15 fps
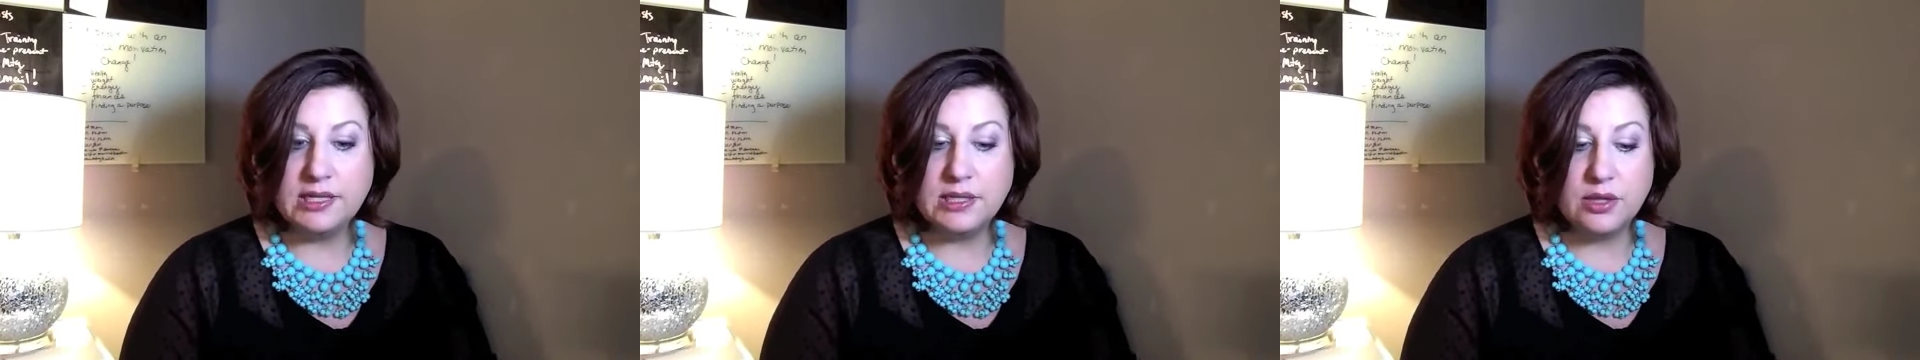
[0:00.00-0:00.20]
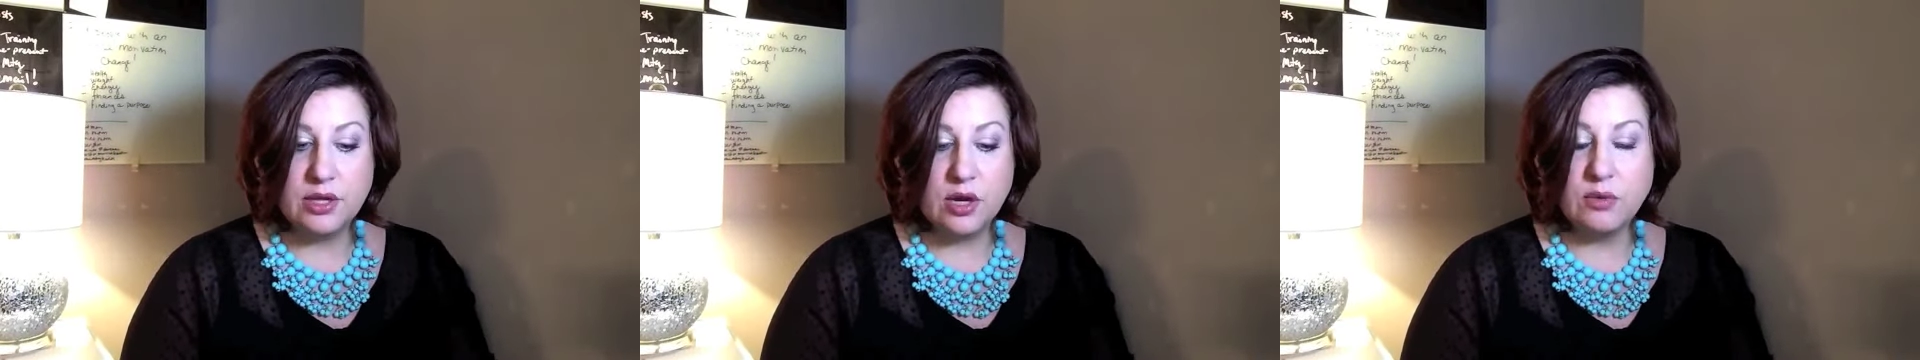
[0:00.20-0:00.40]

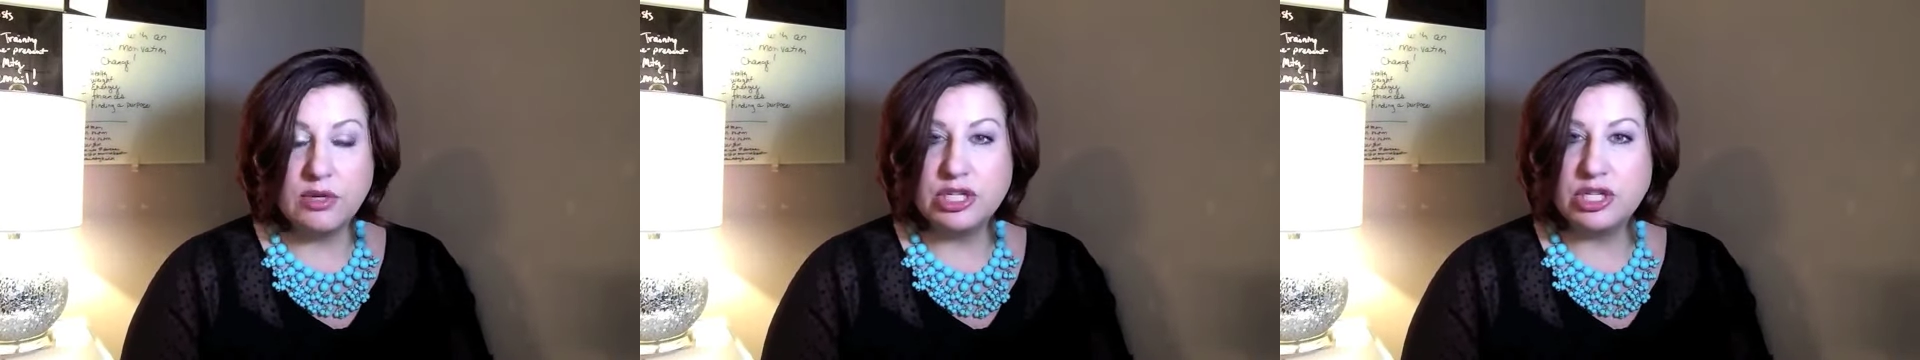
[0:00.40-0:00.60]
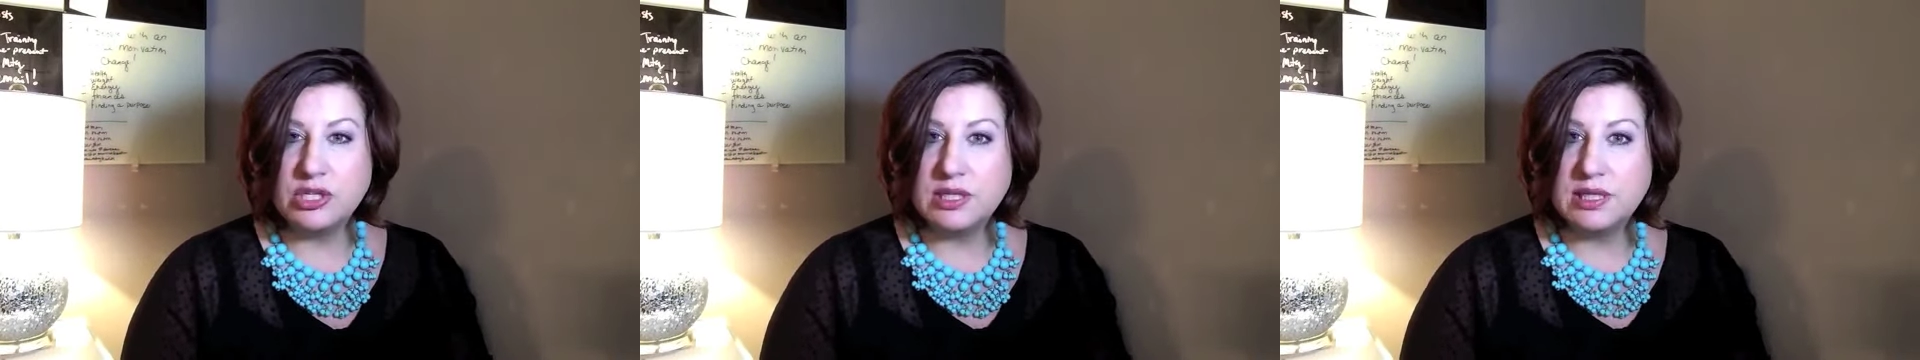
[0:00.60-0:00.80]
so their
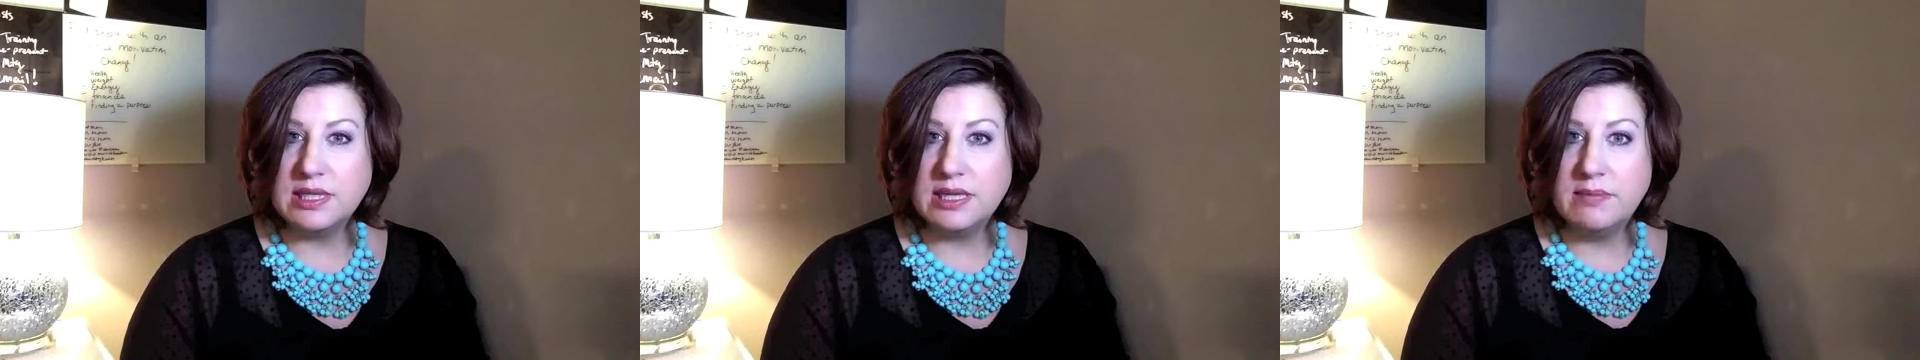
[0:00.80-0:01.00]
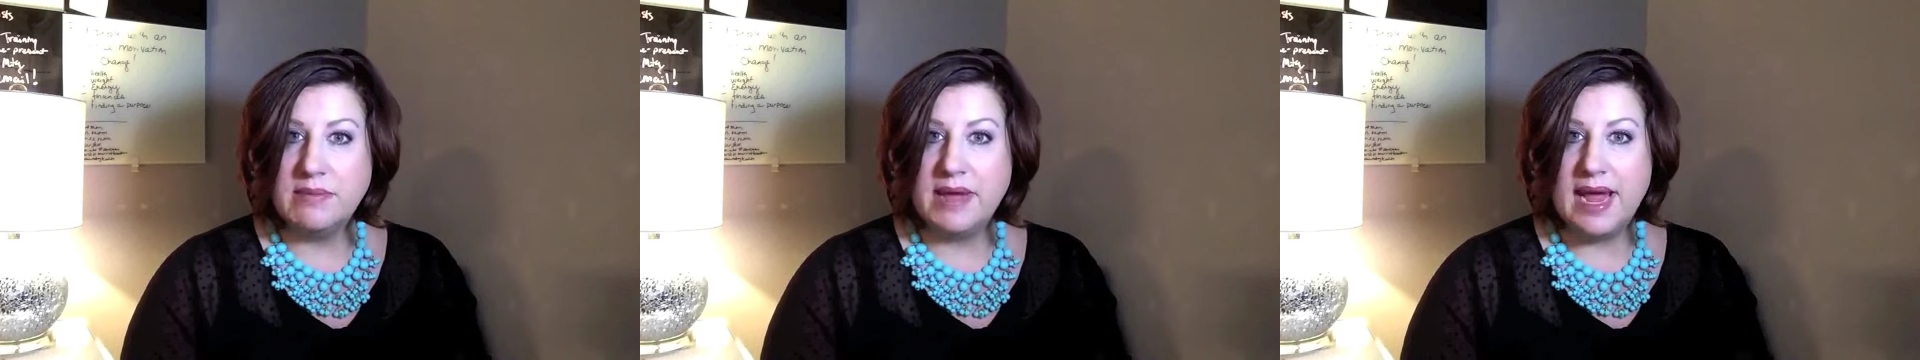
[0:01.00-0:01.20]
original
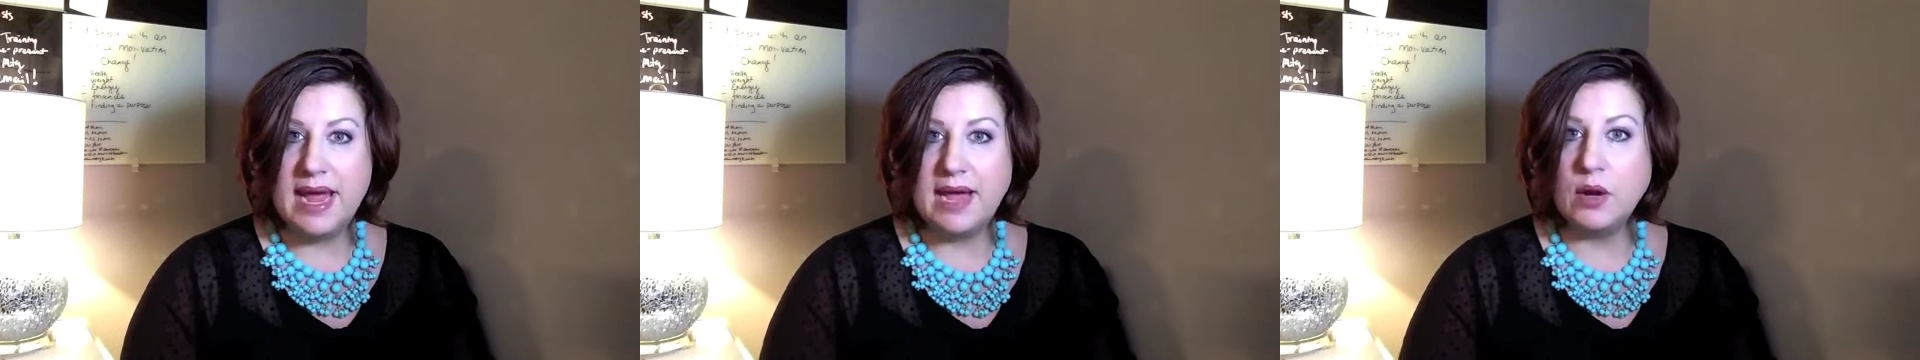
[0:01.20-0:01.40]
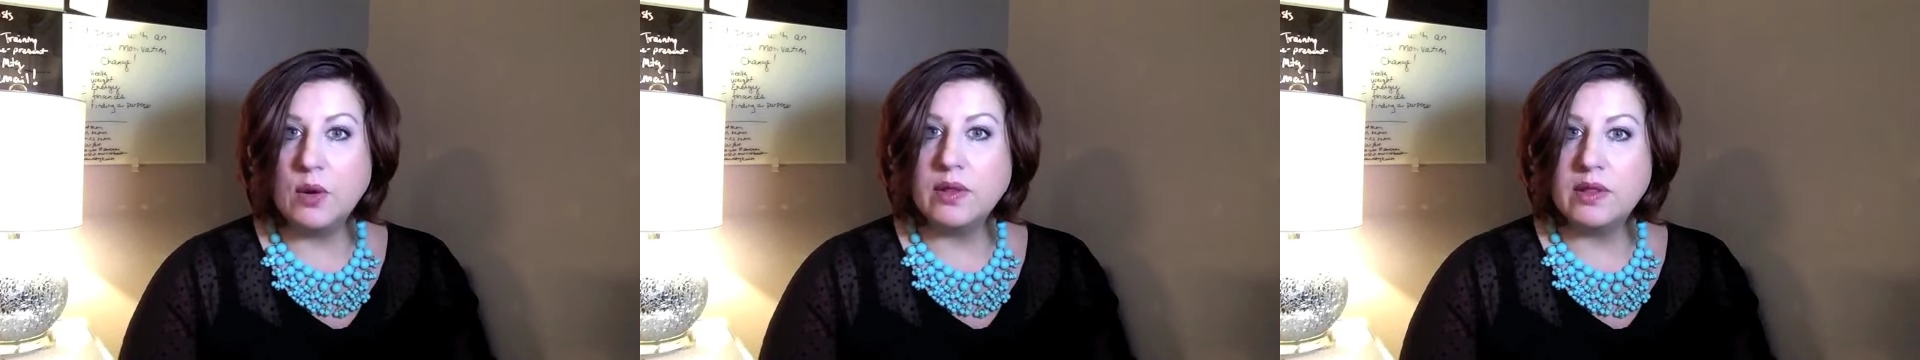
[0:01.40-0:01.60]
slim
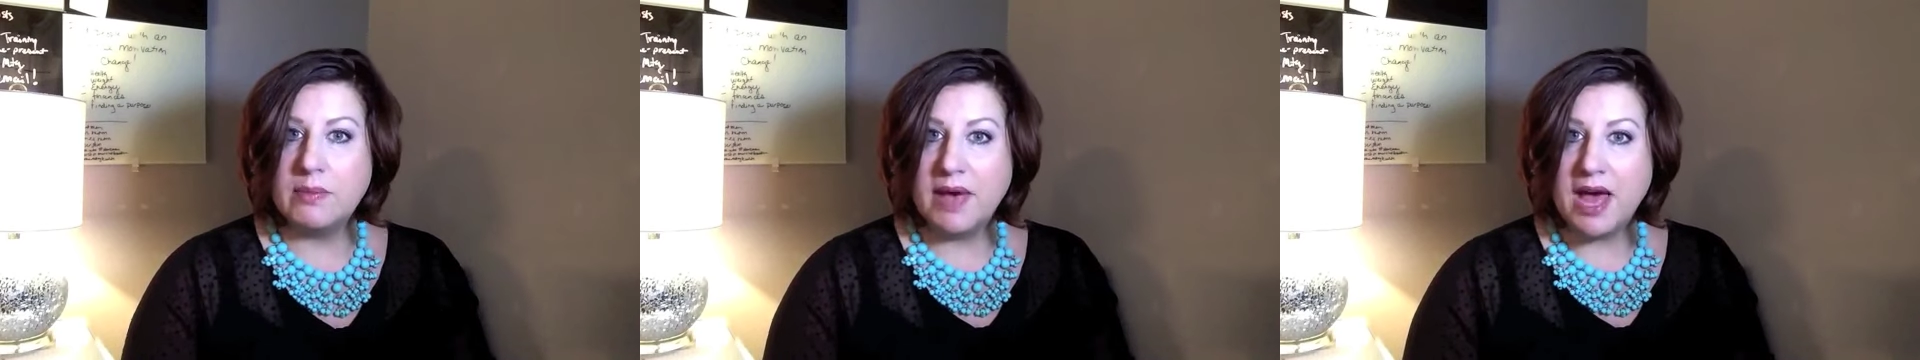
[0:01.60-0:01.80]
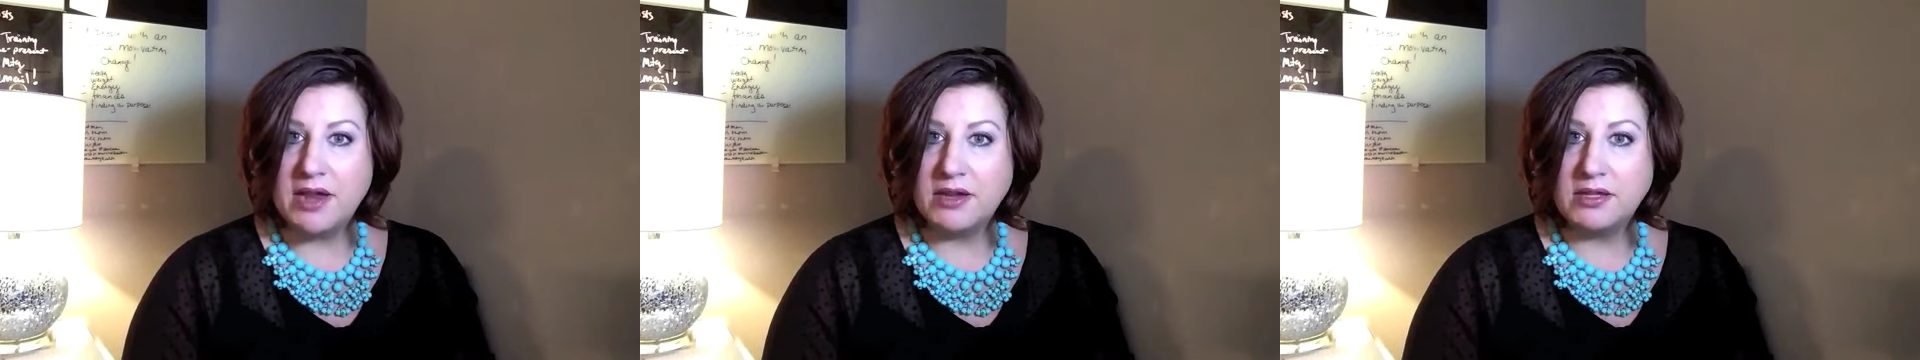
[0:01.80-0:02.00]
bag or the
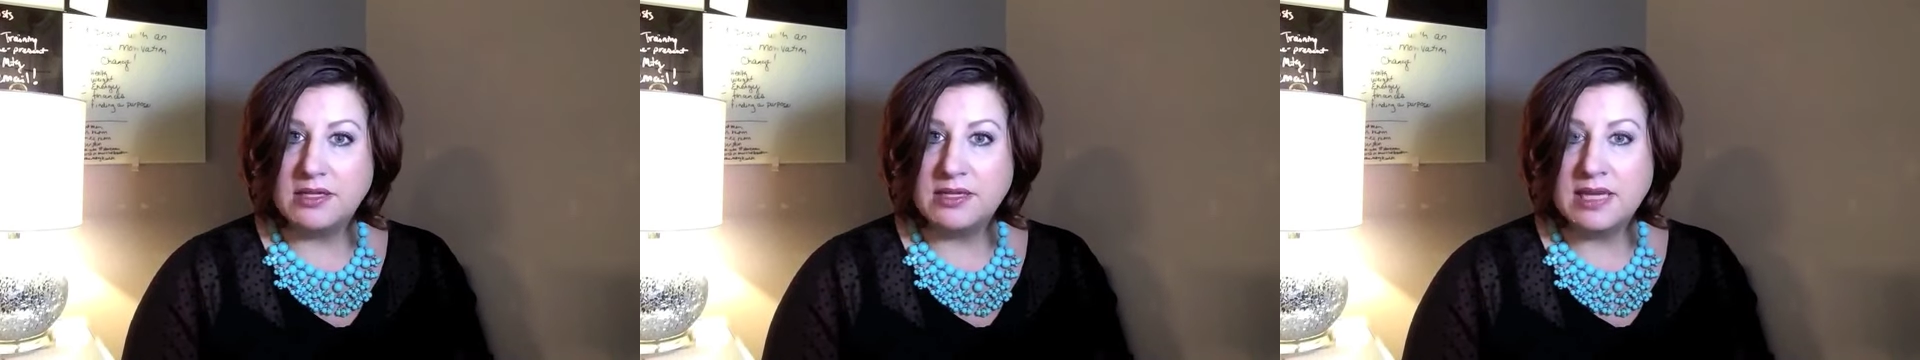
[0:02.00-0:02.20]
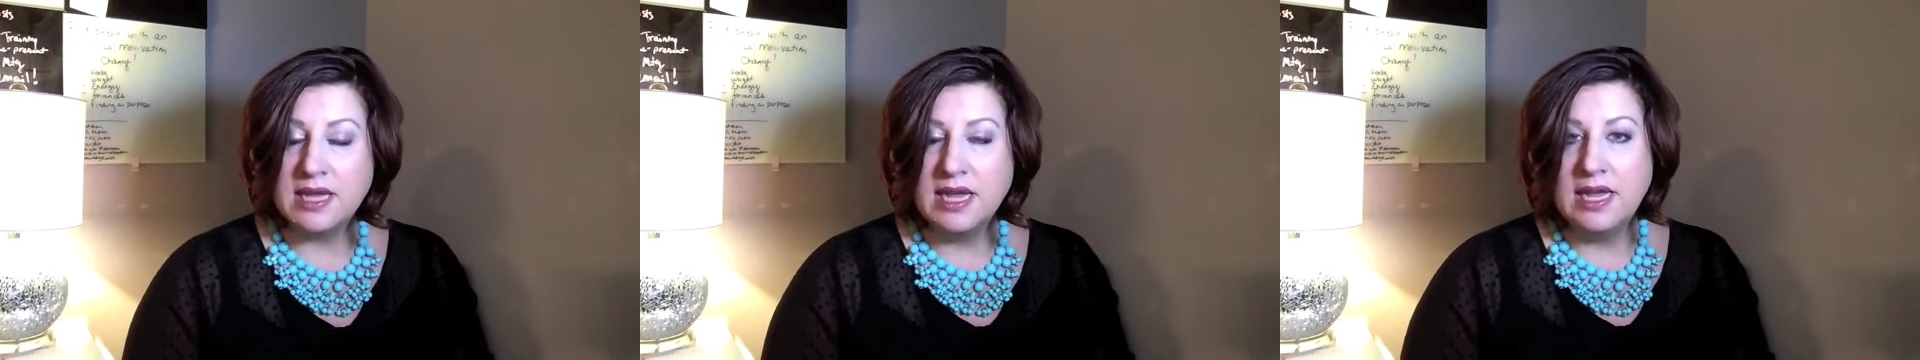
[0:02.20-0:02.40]

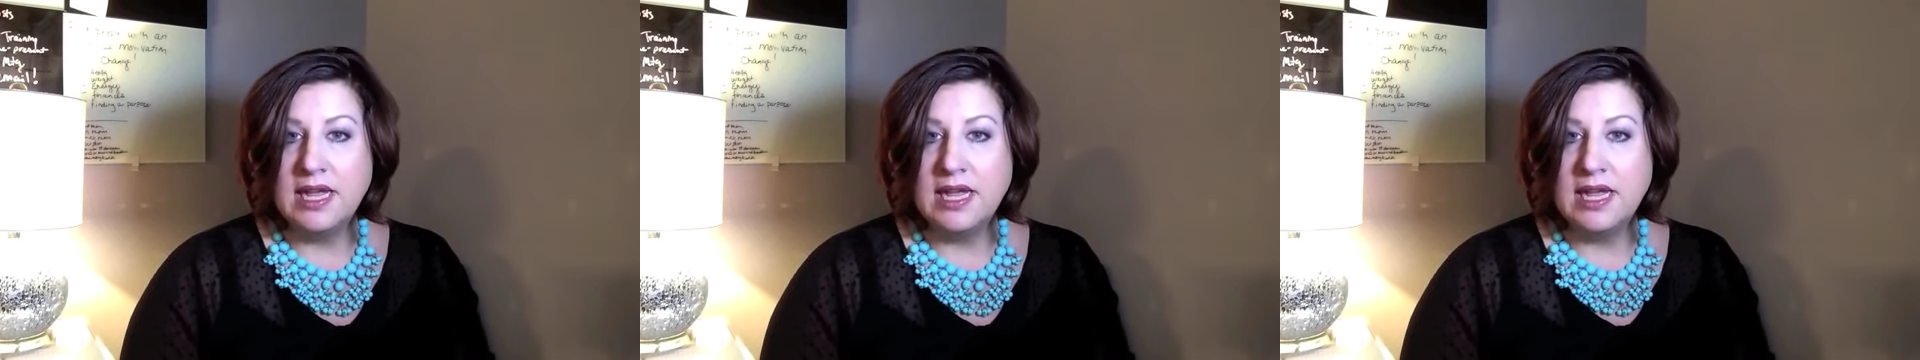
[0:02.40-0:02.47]
bottles